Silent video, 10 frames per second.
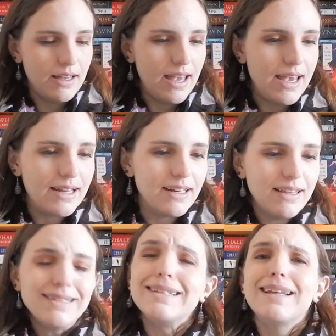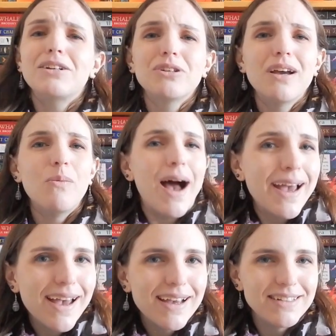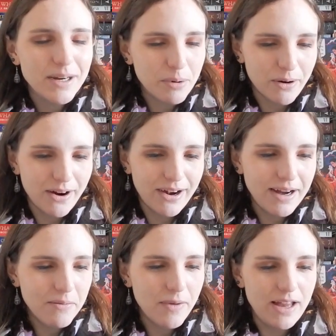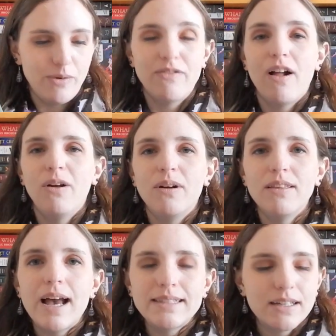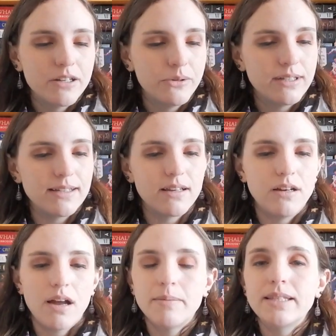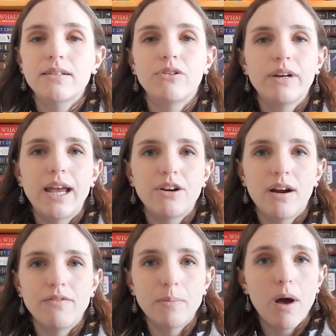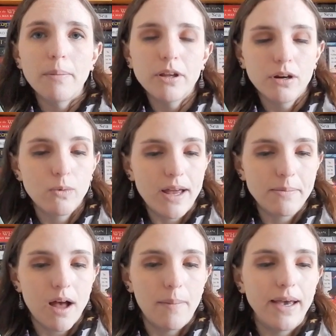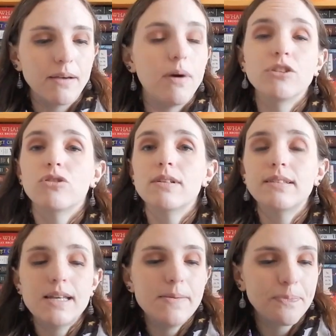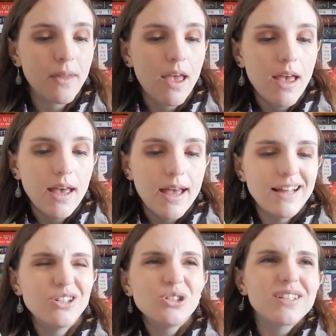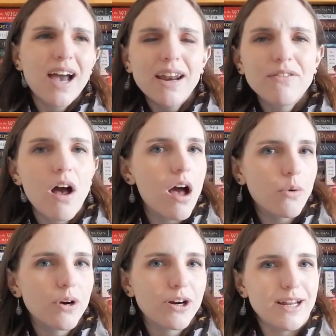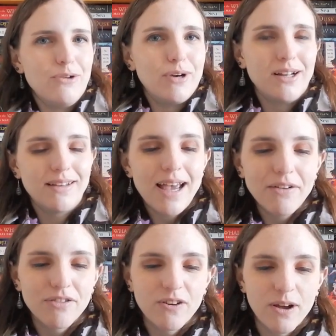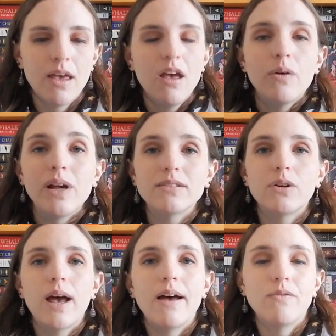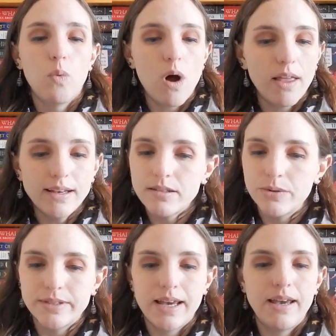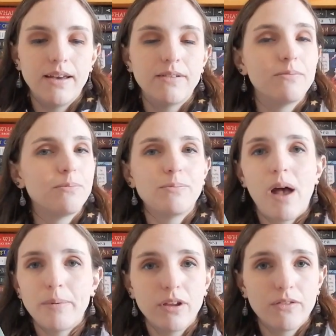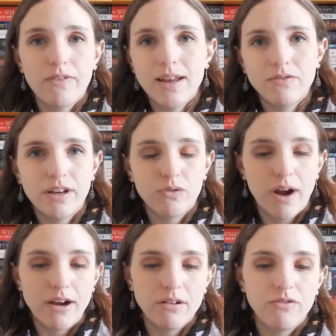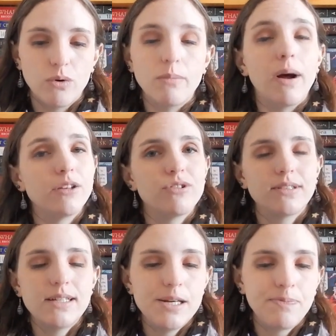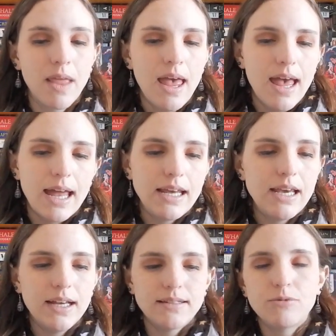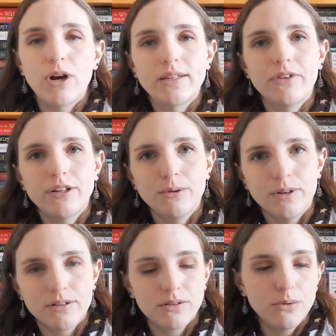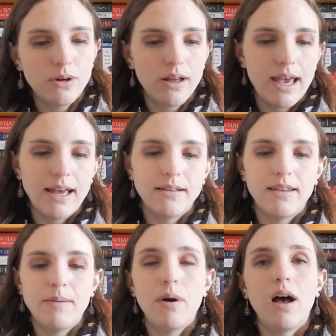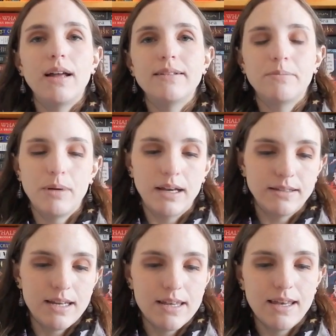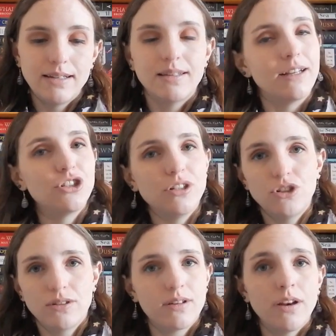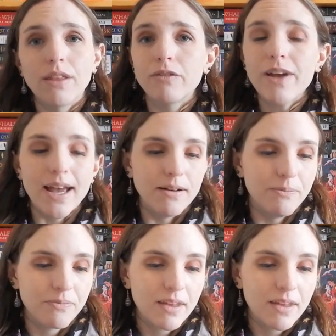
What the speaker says: And this is actually a YA contemporary, and we follow Eliza, who is this anonymous creator of a popular webcomic, Monstrous Sea. And so she's kind of awkward in real life. We also have Wallace, who is a popular fanfic writer for Monstrous Sea, and he ends up transferring to her school, and they bond because he thinks that she's just another fan.